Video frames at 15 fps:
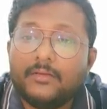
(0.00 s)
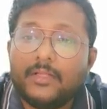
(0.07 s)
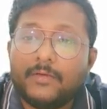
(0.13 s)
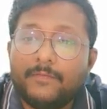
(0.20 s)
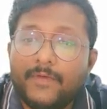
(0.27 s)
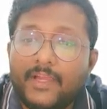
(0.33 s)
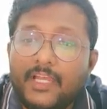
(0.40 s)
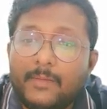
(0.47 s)

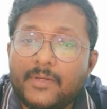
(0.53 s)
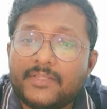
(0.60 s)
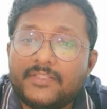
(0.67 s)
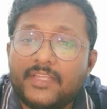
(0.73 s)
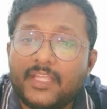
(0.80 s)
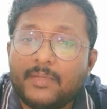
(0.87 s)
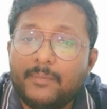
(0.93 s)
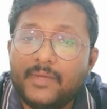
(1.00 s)
The
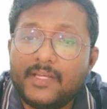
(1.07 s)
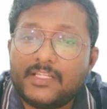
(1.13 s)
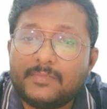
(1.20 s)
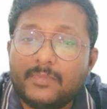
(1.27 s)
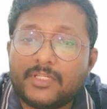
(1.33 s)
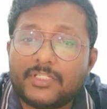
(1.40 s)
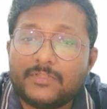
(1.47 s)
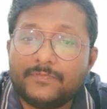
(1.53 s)
fieldbus
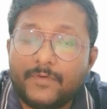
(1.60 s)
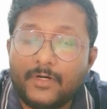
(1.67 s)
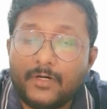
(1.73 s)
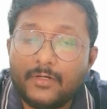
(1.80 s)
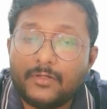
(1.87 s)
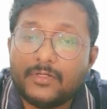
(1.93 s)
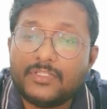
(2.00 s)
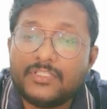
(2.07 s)
segments must
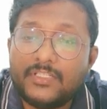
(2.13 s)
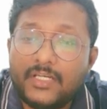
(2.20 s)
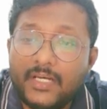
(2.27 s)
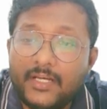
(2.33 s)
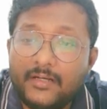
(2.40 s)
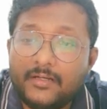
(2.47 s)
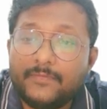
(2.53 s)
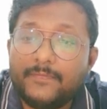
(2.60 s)
follow
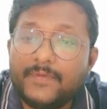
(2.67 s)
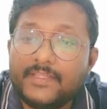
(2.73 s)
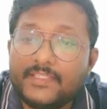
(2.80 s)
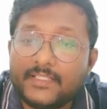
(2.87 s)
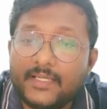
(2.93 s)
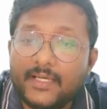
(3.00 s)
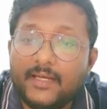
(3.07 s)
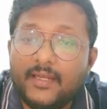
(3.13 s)
strict
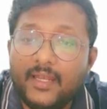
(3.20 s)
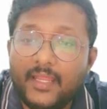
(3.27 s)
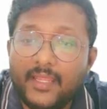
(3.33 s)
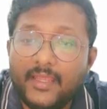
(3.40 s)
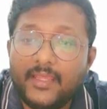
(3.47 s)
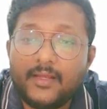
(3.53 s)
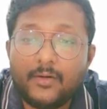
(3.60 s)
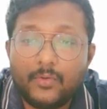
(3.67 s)
physical
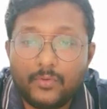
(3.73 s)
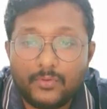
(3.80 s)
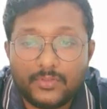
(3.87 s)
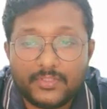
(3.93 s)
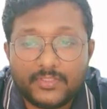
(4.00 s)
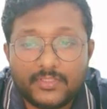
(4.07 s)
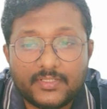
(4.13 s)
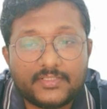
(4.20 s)
layer
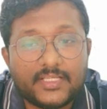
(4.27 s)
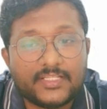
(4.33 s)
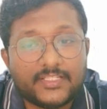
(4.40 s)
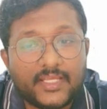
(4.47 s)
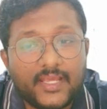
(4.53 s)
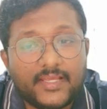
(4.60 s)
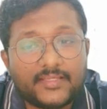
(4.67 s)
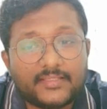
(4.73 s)
rules
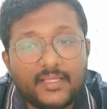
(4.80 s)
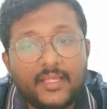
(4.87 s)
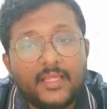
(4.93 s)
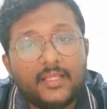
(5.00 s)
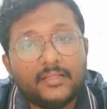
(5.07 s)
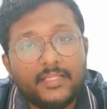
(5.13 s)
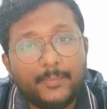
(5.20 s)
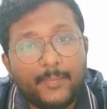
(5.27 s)
such as
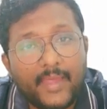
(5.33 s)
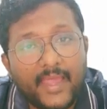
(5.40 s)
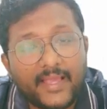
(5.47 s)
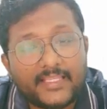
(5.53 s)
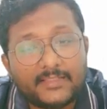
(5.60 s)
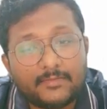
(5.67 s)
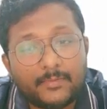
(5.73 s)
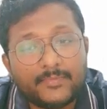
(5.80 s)
the
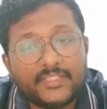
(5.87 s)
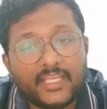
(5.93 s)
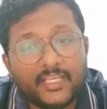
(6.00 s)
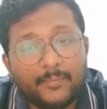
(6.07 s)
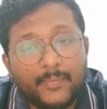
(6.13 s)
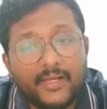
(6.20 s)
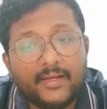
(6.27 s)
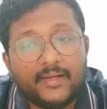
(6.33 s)
maximum
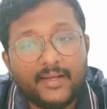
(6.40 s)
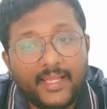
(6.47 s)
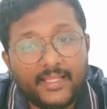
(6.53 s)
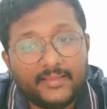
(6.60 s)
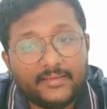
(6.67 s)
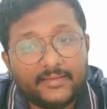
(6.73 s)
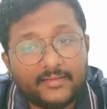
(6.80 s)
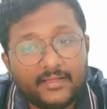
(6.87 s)
segment
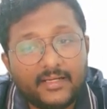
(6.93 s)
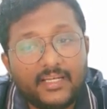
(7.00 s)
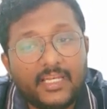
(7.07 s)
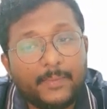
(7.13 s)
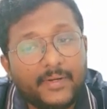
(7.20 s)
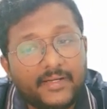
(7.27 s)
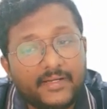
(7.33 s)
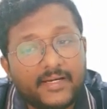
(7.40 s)
length,
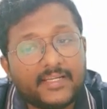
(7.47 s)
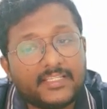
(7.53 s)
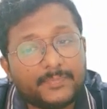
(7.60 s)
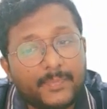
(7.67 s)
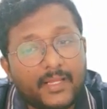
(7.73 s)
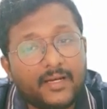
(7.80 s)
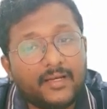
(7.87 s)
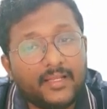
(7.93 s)
limited
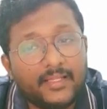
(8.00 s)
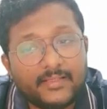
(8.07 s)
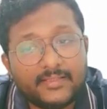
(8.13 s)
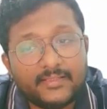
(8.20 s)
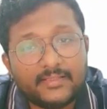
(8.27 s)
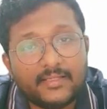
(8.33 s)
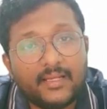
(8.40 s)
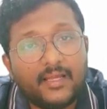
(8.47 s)
spur
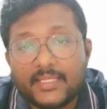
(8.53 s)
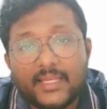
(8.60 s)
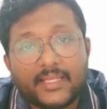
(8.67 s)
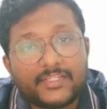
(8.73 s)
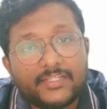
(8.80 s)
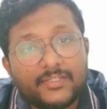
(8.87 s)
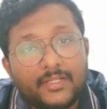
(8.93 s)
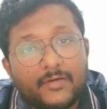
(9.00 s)
lengths,
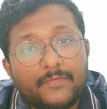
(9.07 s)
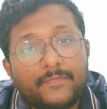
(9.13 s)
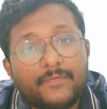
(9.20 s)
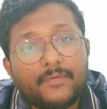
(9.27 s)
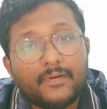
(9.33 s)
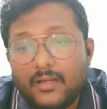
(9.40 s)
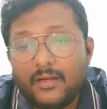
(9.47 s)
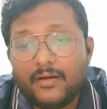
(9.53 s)
selection of
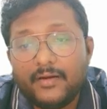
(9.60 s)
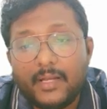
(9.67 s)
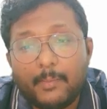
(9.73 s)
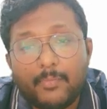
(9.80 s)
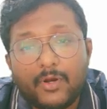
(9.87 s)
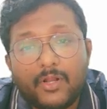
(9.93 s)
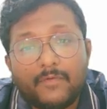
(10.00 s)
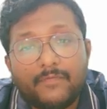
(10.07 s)

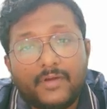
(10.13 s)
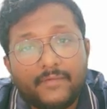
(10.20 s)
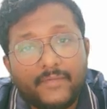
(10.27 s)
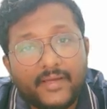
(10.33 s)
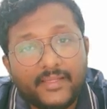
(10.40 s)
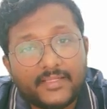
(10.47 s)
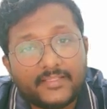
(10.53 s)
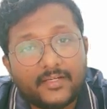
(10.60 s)
number of
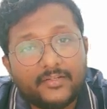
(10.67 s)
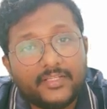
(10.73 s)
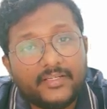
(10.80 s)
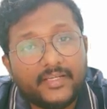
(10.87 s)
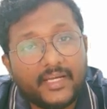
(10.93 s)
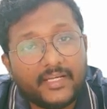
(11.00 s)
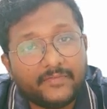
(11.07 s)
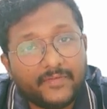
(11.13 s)
devices on
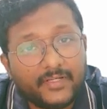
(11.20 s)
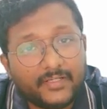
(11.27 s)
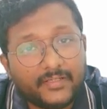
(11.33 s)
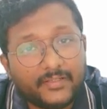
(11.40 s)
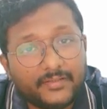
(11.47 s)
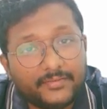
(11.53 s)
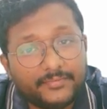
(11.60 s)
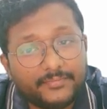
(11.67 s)
the network,